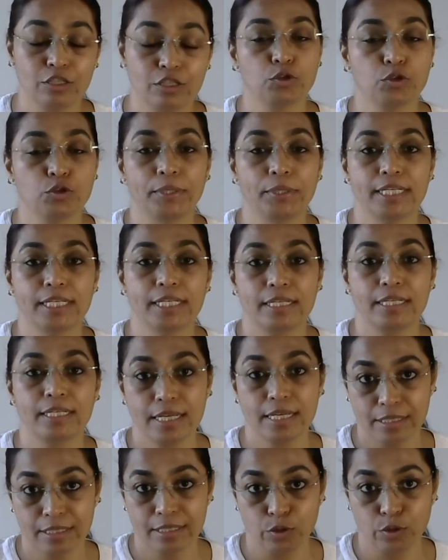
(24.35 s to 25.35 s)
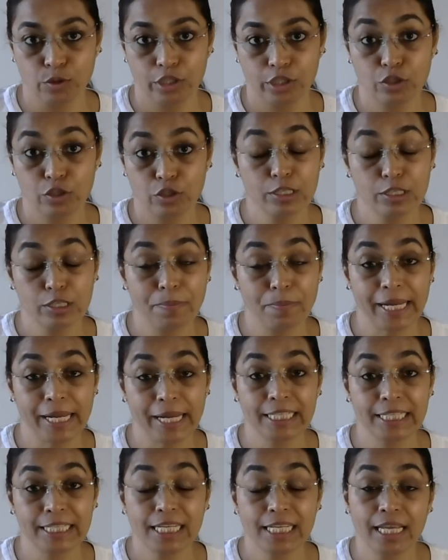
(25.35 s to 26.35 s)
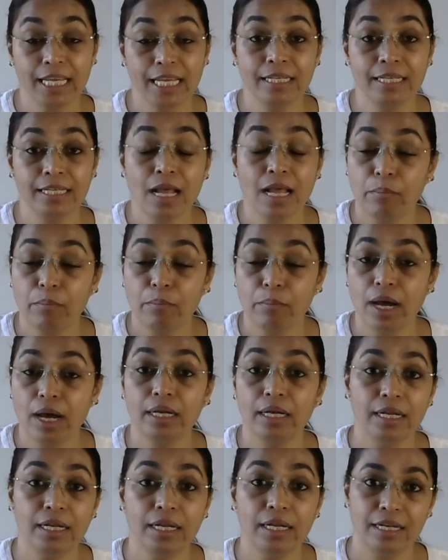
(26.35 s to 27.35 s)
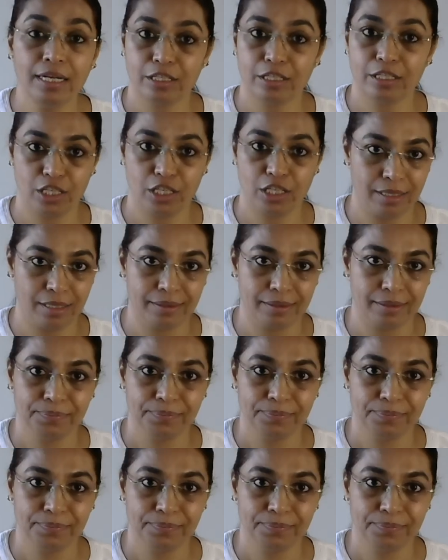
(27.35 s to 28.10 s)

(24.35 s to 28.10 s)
Jupiter is going to spend in Bharani Nakshatra.